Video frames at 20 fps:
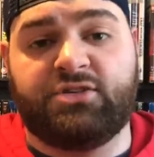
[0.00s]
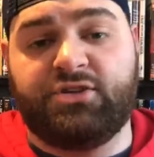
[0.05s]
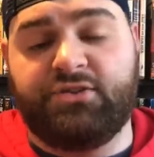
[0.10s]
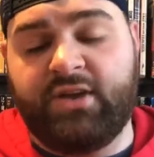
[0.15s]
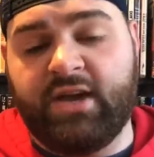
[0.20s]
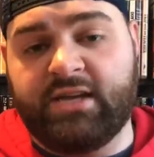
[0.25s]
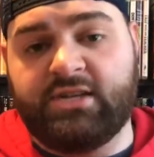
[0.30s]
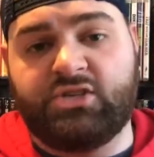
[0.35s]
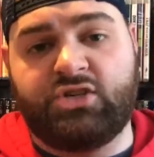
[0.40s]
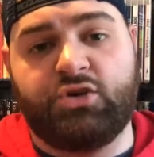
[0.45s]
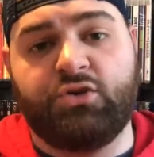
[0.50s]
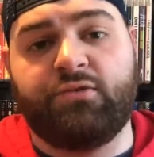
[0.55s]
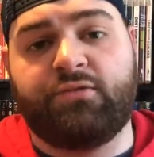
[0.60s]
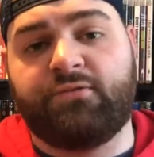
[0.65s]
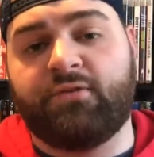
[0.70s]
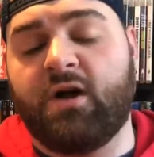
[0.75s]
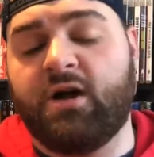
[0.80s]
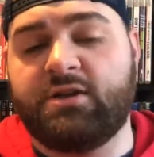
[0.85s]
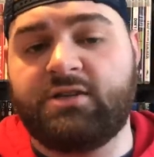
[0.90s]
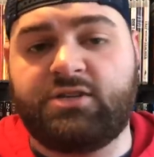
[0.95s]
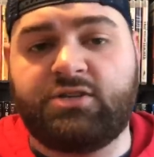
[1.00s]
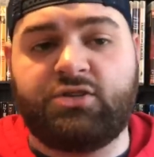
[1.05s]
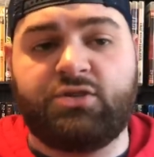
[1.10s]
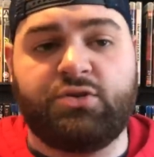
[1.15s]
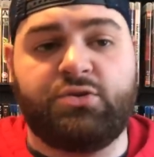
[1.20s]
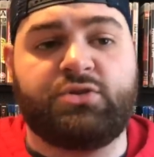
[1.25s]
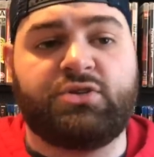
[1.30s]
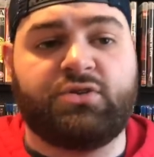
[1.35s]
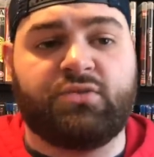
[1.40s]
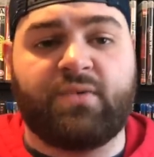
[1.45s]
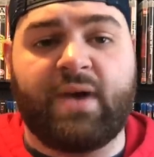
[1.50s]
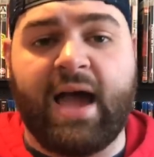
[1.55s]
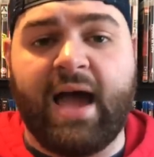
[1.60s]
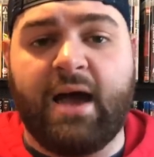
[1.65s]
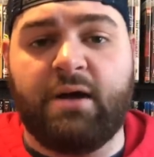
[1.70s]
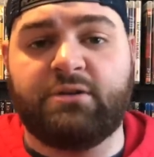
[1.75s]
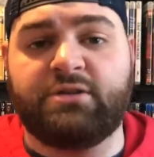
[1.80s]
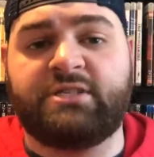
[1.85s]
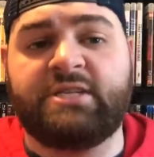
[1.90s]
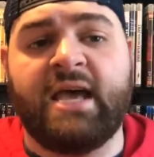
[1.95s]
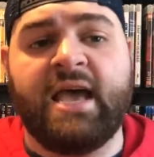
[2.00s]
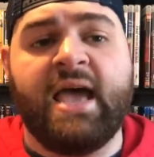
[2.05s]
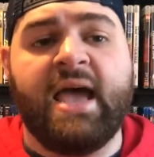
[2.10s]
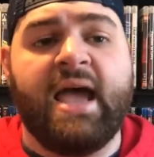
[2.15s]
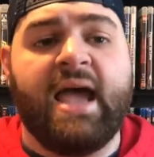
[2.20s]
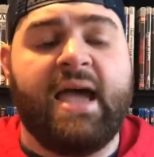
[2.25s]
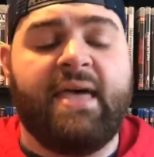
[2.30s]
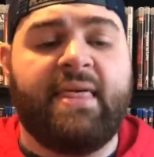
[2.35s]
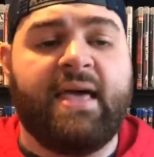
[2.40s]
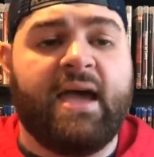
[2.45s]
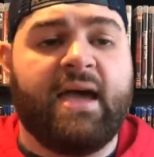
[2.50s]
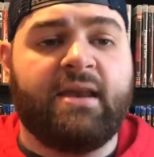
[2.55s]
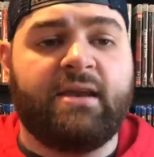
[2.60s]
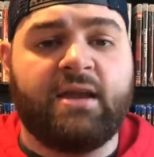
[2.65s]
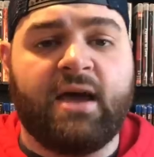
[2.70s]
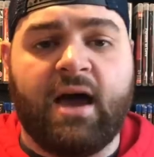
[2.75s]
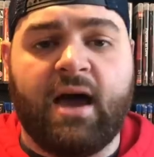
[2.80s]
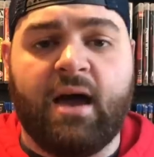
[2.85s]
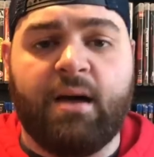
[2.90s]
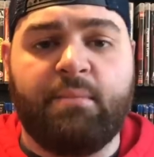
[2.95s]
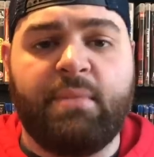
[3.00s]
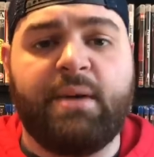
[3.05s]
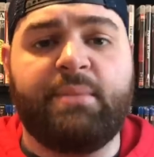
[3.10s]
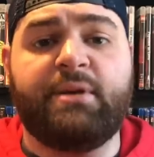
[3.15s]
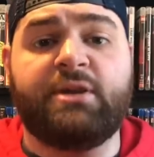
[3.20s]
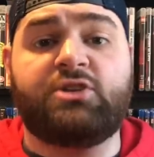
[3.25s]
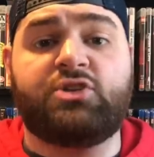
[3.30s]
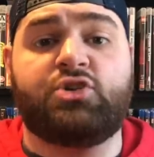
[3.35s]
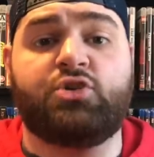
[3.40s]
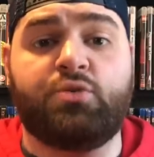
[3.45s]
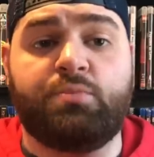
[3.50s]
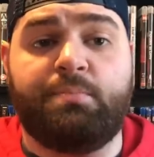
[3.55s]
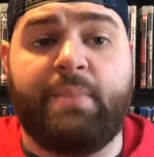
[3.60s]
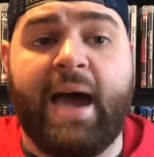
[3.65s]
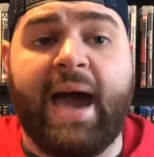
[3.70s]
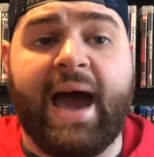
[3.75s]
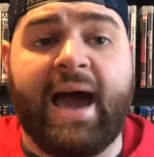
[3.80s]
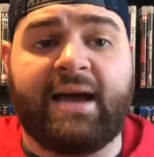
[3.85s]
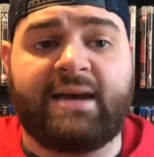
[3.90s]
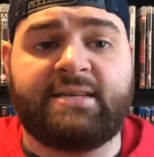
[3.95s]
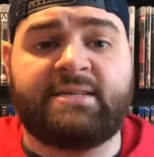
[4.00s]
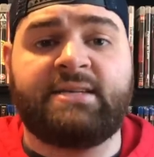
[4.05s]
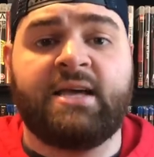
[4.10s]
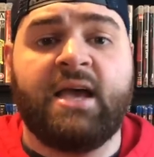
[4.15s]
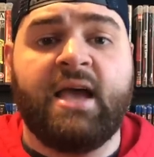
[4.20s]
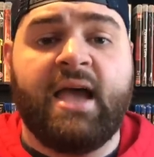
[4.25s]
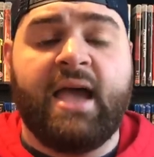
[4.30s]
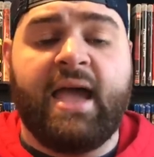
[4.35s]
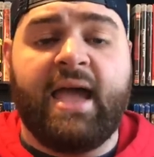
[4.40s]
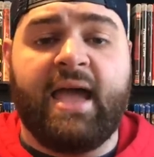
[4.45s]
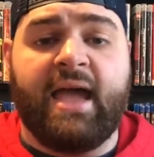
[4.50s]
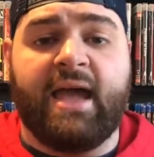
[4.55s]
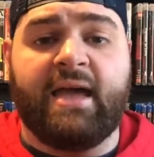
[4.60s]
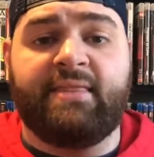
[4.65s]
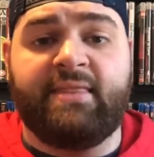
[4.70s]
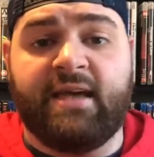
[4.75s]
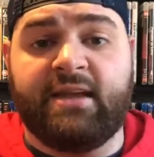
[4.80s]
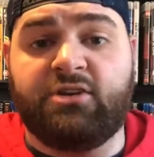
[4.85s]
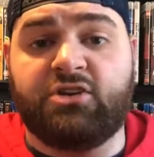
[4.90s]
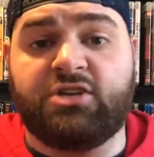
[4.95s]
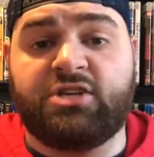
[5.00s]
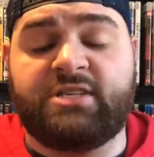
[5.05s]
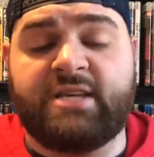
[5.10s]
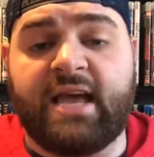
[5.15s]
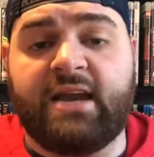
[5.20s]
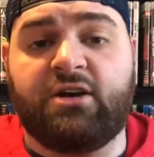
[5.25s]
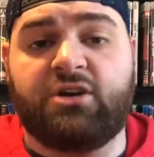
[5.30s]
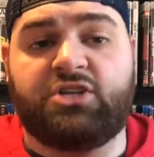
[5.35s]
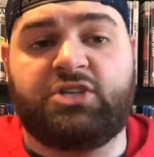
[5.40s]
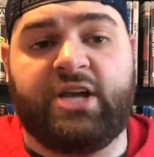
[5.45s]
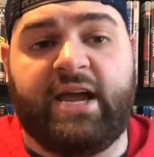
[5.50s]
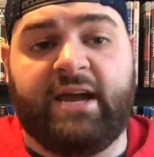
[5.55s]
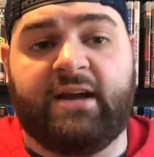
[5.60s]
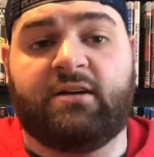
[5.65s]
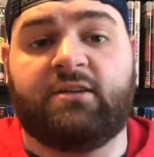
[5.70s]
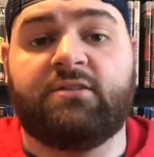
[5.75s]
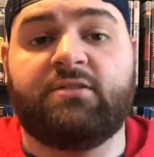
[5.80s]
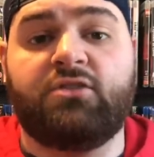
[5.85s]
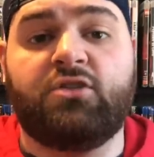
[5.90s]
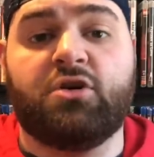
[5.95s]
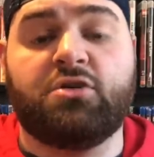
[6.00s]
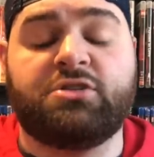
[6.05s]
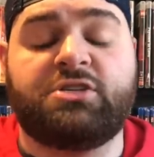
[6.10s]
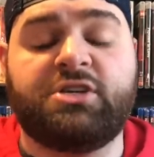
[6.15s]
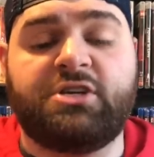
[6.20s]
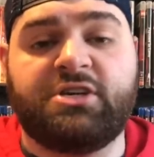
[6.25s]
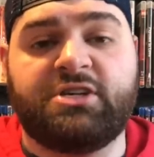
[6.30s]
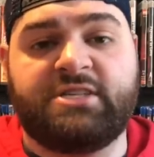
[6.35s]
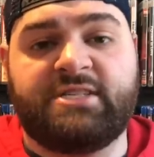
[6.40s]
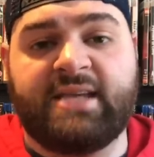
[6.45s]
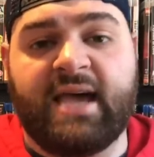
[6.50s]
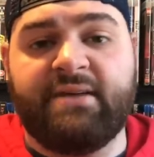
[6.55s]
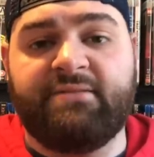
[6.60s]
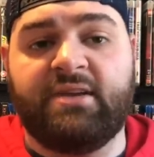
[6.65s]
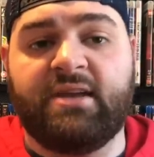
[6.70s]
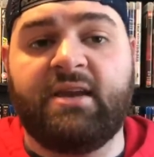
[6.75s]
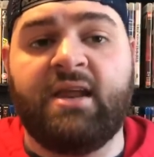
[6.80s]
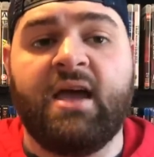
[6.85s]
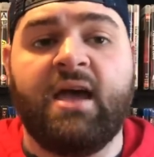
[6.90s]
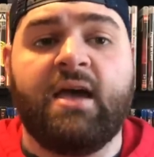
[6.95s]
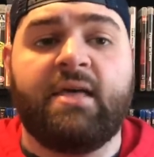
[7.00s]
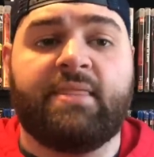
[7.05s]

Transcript: You get two fronts, two surrounds, and then uh, maybe two backs, and then your center channel. Those are your seven.